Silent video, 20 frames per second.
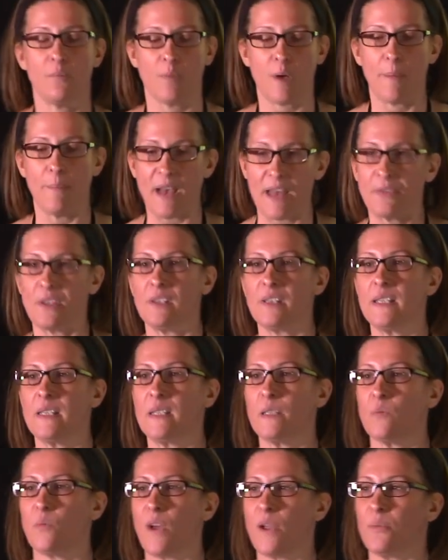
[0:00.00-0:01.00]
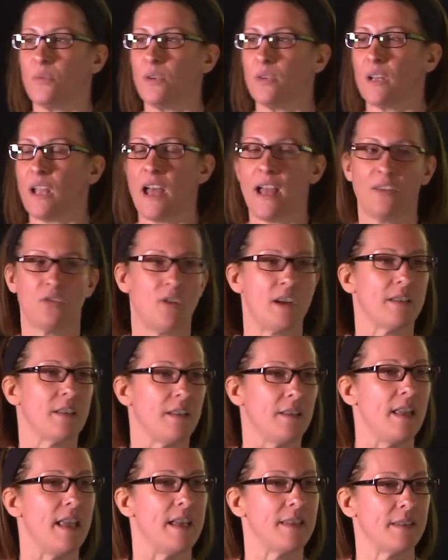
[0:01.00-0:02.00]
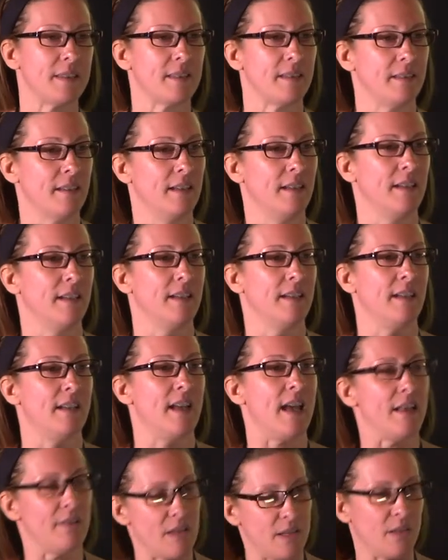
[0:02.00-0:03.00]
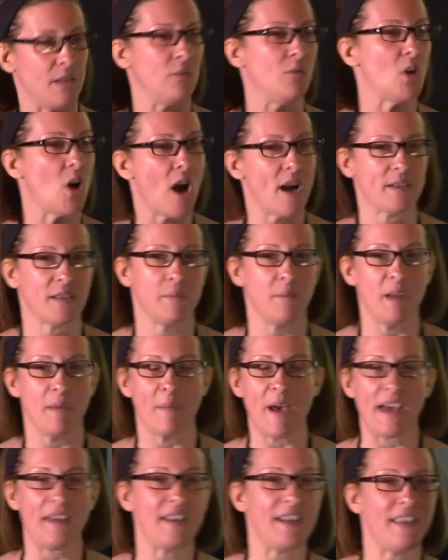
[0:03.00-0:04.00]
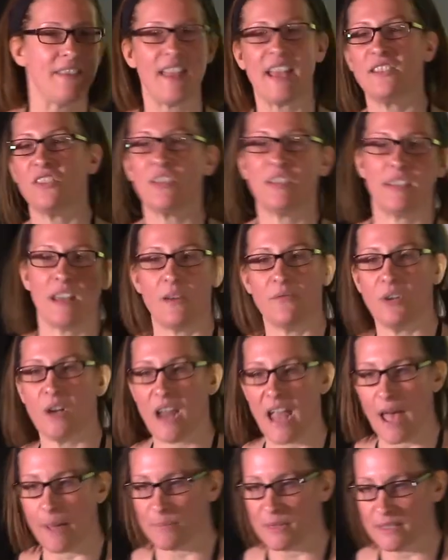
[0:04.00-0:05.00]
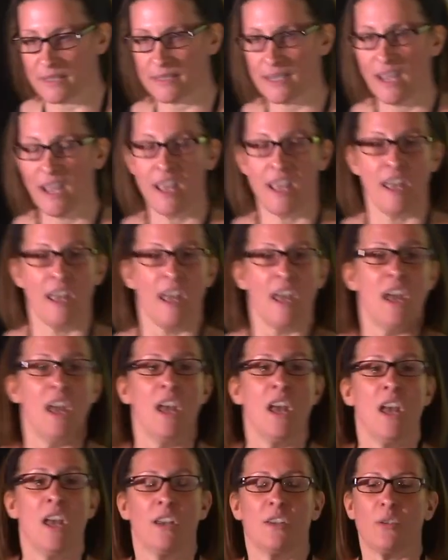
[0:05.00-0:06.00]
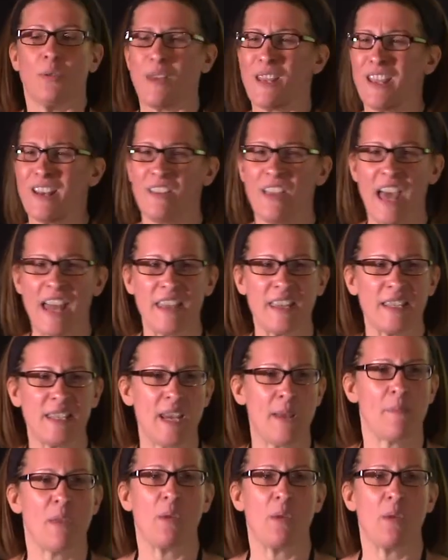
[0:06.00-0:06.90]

about the leases while we're in contract unless you talk to me about it, and that just never happens. So I get a lot of the time